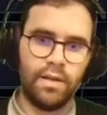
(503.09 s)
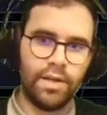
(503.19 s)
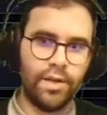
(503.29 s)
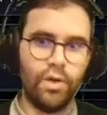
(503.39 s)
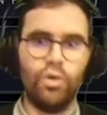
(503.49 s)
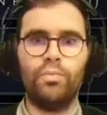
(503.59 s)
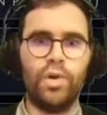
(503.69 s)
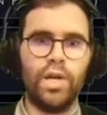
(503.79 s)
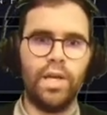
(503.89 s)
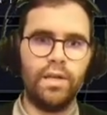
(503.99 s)
no
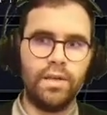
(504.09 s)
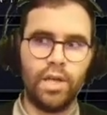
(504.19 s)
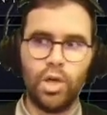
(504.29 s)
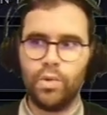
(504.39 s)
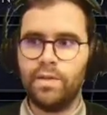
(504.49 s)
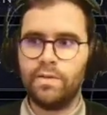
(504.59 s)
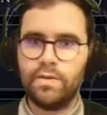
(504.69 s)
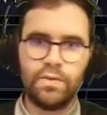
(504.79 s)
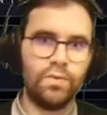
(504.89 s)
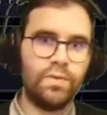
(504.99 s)
brain
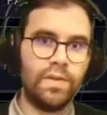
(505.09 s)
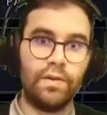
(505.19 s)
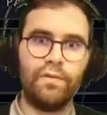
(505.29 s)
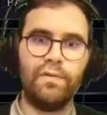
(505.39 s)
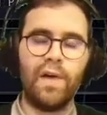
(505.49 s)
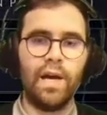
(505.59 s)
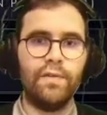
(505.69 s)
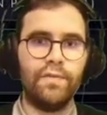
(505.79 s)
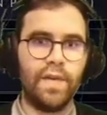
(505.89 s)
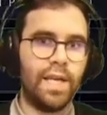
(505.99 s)
going to tier
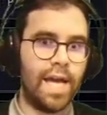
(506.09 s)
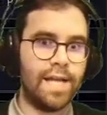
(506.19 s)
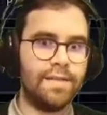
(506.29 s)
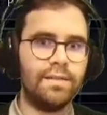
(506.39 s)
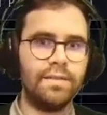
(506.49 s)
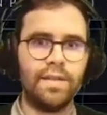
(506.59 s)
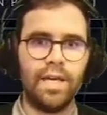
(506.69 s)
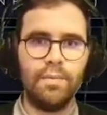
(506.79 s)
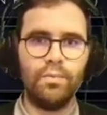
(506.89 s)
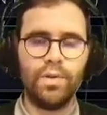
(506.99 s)
5 and ending the
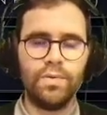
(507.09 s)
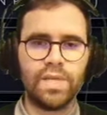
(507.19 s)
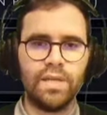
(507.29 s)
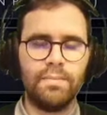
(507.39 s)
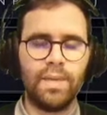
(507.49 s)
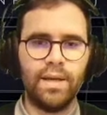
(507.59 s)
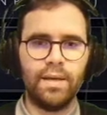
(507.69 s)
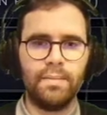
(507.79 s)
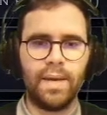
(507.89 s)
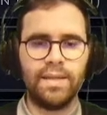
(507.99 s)
game with those
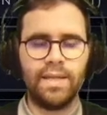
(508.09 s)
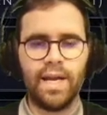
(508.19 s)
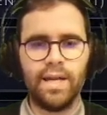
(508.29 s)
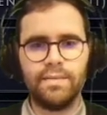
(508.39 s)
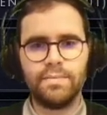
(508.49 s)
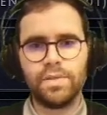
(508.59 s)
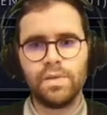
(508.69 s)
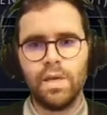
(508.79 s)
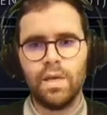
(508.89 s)
game ending items.